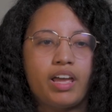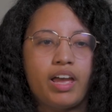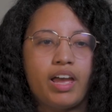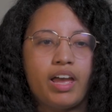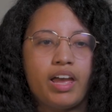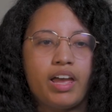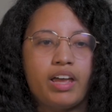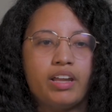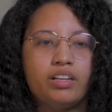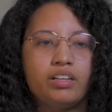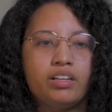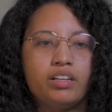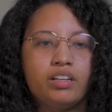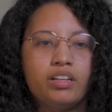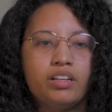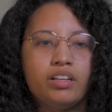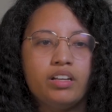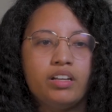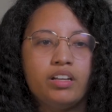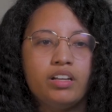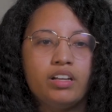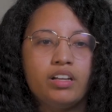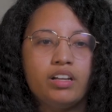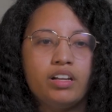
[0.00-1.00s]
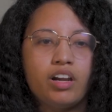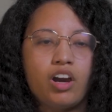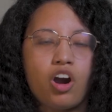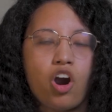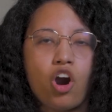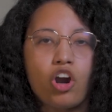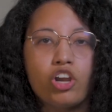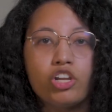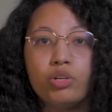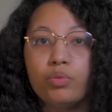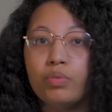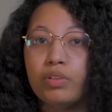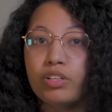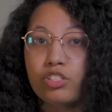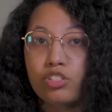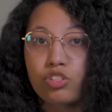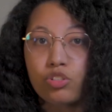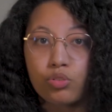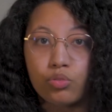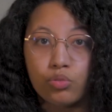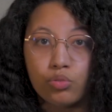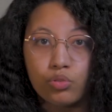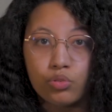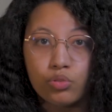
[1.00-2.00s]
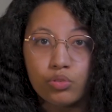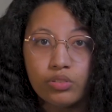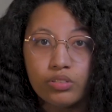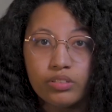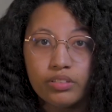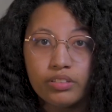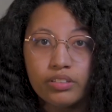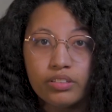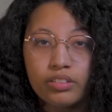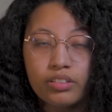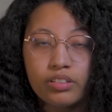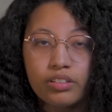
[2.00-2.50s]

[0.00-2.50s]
that, are you in school?